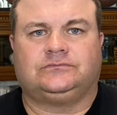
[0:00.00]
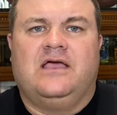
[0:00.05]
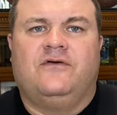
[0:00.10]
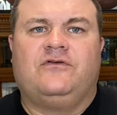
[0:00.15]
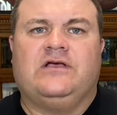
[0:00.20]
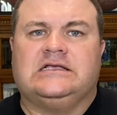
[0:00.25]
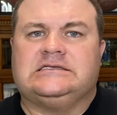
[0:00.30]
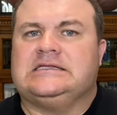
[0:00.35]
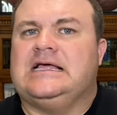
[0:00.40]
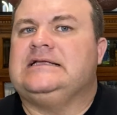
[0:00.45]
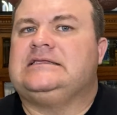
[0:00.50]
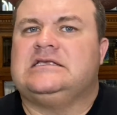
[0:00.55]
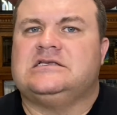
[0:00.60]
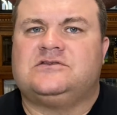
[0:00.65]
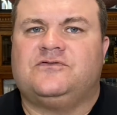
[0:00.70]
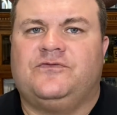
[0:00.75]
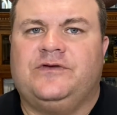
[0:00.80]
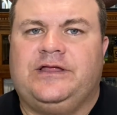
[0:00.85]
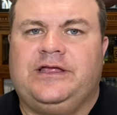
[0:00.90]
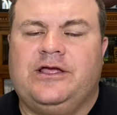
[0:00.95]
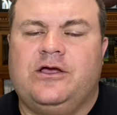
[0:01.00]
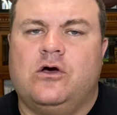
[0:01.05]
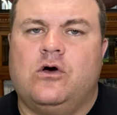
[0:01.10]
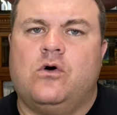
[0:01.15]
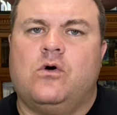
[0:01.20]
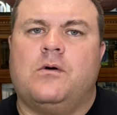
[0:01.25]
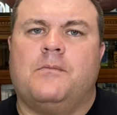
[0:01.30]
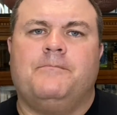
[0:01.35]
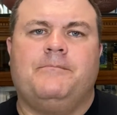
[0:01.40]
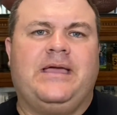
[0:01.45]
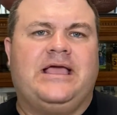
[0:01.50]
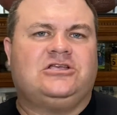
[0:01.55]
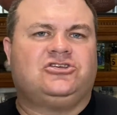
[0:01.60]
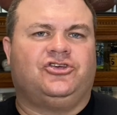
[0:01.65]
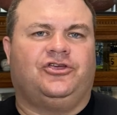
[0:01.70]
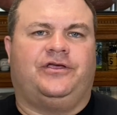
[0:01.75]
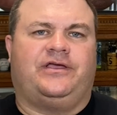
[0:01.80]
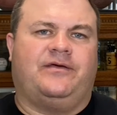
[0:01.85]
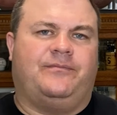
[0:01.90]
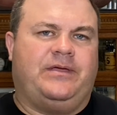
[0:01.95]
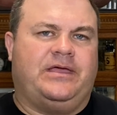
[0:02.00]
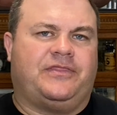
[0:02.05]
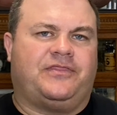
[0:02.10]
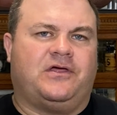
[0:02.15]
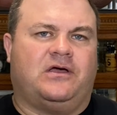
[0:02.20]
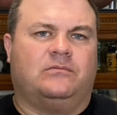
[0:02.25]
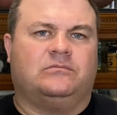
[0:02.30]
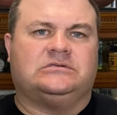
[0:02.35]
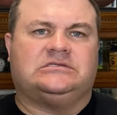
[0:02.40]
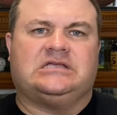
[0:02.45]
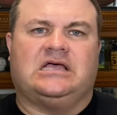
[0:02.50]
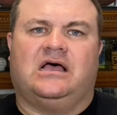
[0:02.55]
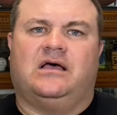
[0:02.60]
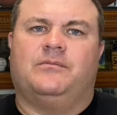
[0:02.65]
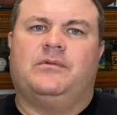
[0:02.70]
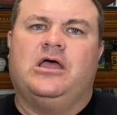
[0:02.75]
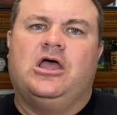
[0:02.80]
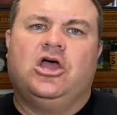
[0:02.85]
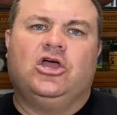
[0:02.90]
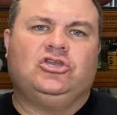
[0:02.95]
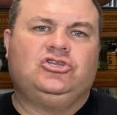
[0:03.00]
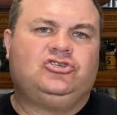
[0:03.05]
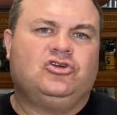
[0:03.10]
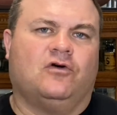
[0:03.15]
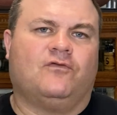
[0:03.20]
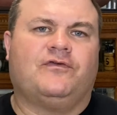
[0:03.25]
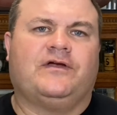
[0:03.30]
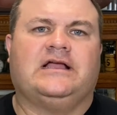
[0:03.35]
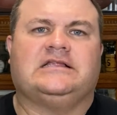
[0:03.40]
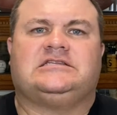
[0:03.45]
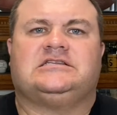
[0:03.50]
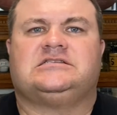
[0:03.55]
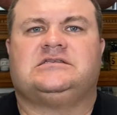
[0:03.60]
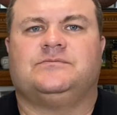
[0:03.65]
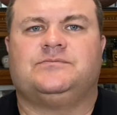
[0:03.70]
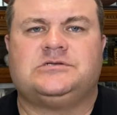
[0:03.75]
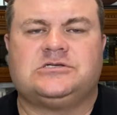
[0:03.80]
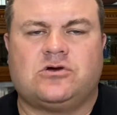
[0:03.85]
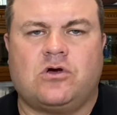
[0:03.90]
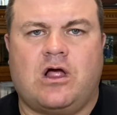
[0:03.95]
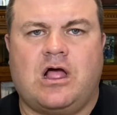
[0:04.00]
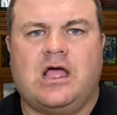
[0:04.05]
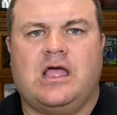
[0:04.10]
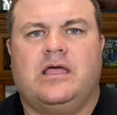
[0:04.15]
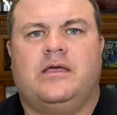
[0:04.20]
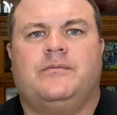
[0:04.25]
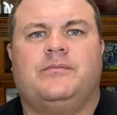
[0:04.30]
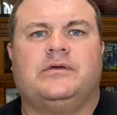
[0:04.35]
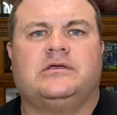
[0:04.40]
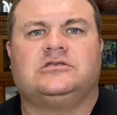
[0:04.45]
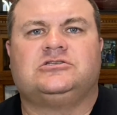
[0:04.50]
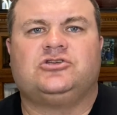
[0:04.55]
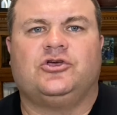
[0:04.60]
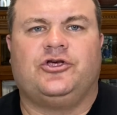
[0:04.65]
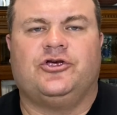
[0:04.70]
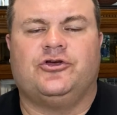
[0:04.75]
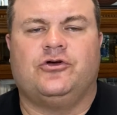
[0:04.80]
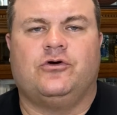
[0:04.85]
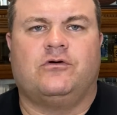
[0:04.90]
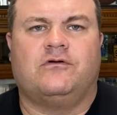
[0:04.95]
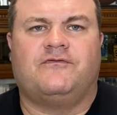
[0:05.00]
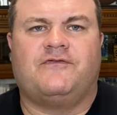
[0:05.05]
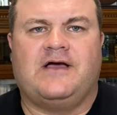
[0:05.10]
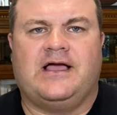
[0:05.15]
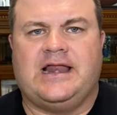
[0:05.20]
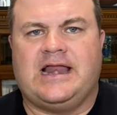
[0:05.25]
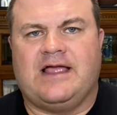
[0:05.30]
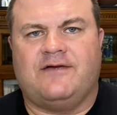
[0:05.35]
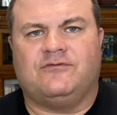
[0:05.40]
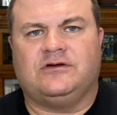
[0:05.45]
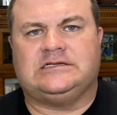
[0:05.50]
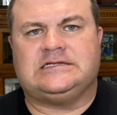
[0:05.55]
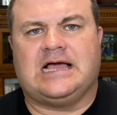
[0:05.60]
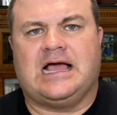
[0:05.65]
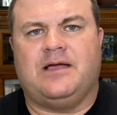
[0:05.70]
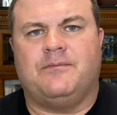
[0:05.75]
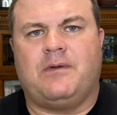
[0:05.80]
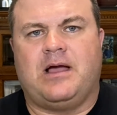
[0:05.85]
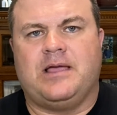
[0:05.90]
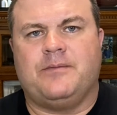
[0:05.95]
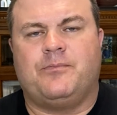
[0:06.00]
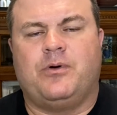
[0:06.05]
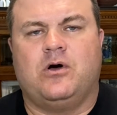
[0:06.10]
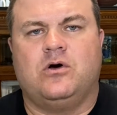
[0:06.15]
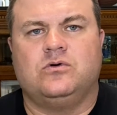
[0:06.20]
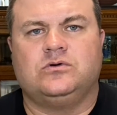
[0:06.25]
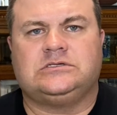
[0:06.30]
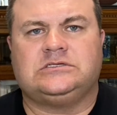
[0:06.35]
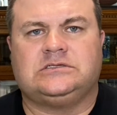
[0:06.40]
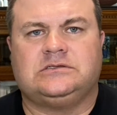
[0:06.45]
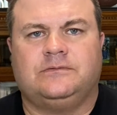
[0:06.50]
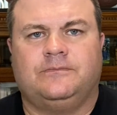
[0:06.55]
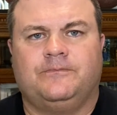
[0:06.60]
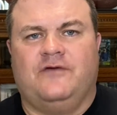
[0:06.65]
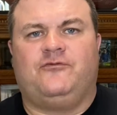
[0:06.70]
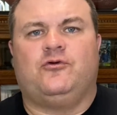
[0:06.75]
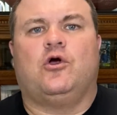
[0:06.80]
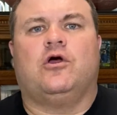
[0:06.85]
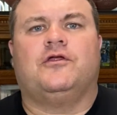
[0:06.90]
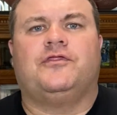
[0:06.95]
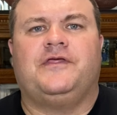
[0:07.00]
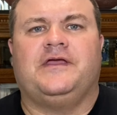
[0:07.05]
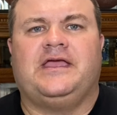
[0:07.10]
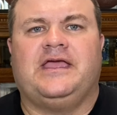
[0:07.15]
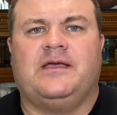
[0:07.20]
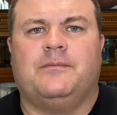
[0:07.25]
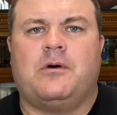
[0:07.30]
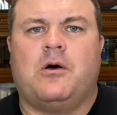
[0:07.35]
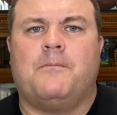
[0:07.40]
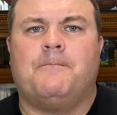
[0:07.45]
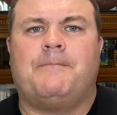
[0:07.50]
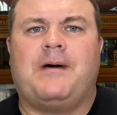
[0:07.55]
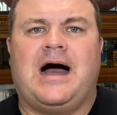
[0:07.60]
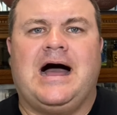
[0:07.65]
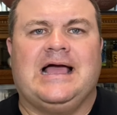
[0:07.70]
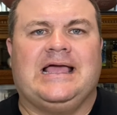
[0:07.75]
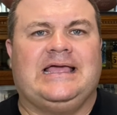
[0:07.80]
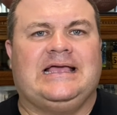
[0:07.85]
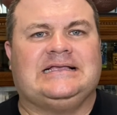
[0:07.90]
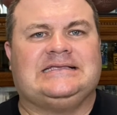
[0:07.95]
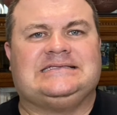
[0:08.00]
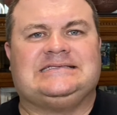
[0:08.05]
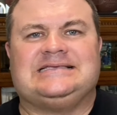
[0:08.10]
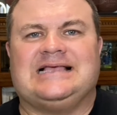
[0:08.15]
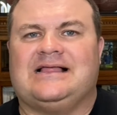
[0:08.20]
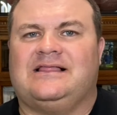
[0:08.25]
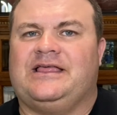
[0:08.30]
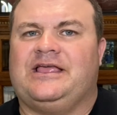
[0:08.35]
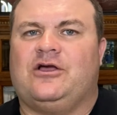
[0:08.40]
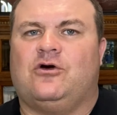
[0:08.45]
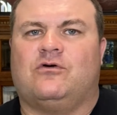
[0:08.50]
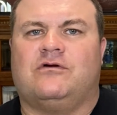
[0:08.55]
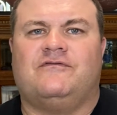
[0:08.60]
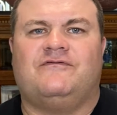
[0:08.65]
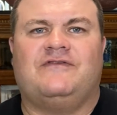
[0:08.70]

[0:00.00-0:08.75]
If you guys like this video, make sure you give me a thumbs up. Don't forget to subscribe so you're notified every time I post. If you are thinking about buying, selling, or